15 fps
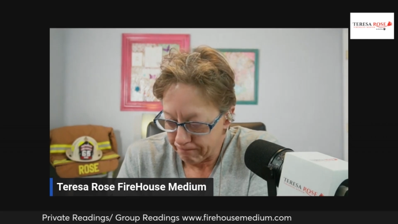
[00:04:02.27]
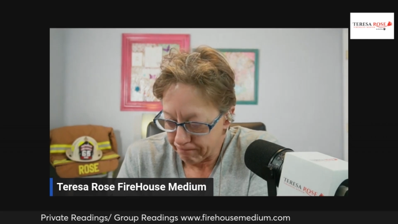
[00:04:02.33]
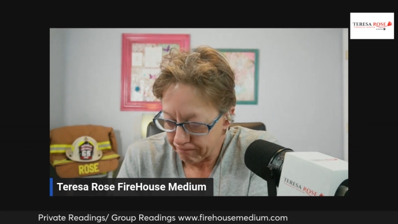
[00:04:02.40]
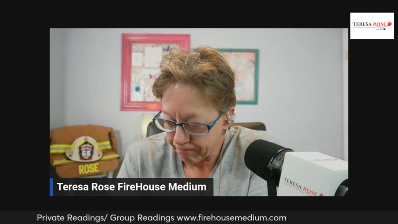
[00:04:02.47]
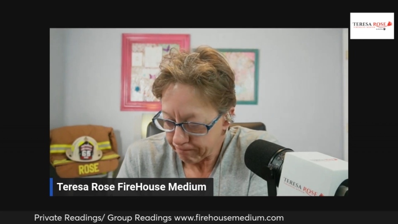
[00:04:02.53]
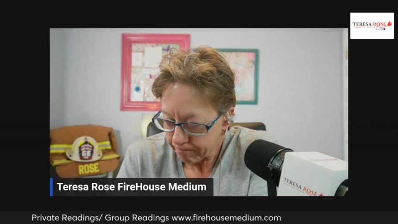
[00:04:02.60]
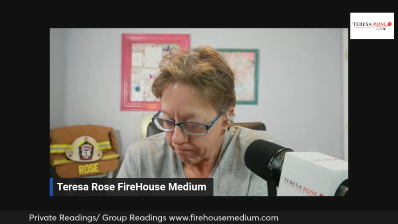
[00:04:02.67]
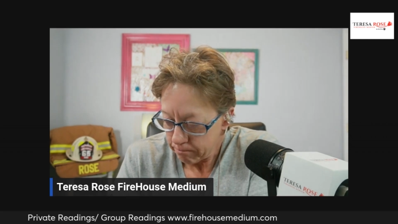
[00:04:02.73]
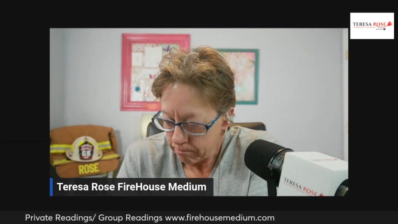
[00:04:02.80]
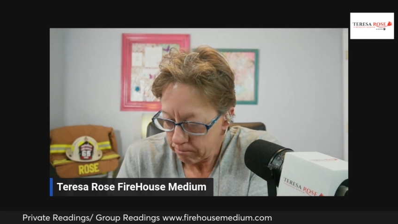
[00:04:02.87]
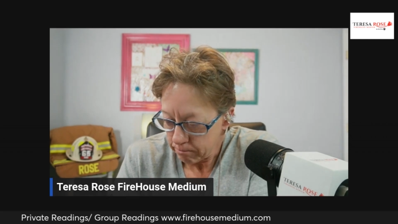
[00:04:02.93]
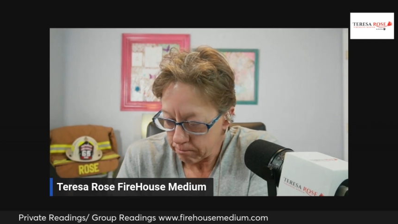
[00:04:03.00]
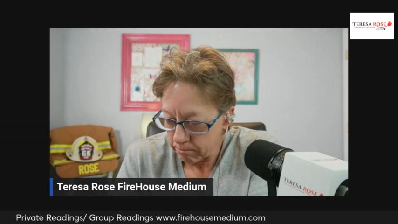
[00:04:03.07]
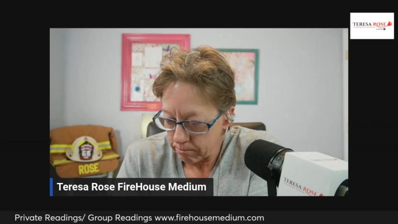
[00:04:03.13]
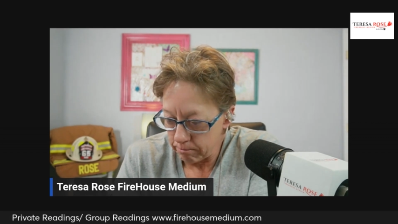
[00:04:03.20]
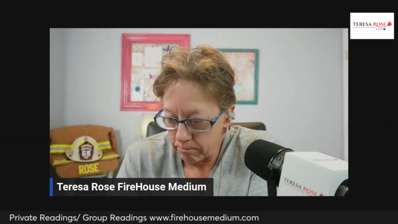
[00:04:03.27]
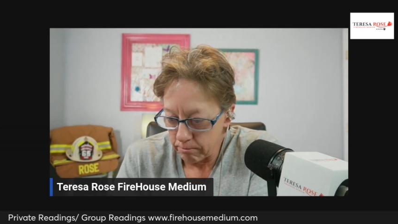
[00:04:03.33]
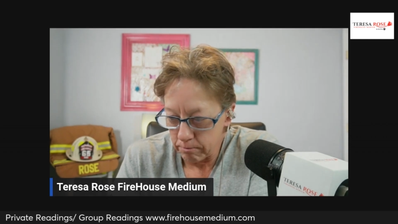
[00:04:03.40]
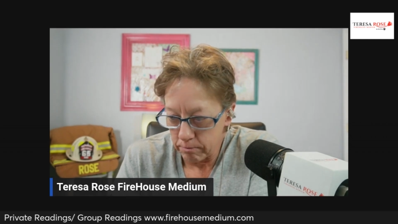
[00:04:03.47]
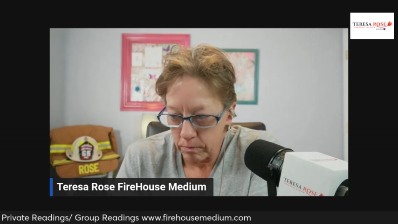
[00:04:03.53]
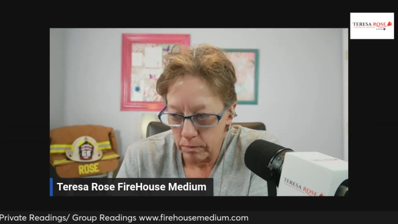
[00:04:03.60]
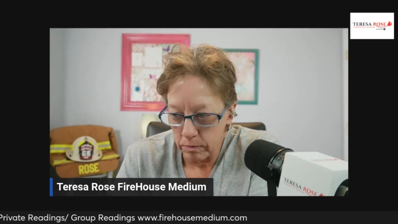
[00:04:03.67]

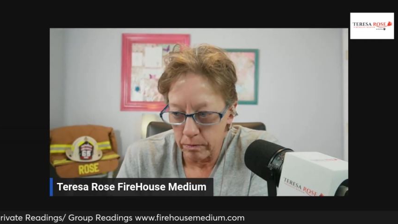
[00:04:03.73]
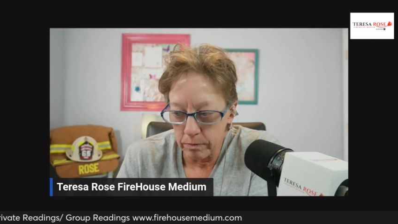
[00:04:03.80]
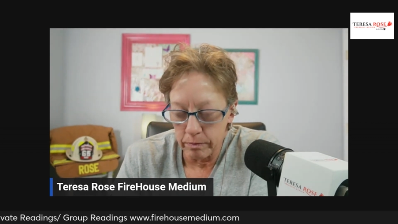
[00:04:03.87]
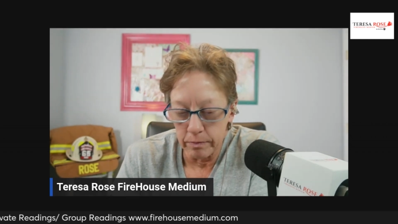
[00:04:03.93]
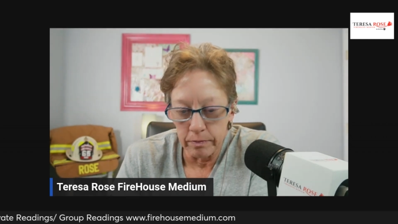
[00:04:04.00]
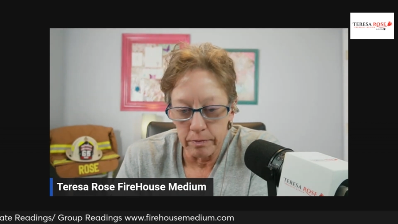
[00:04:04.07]
(silence)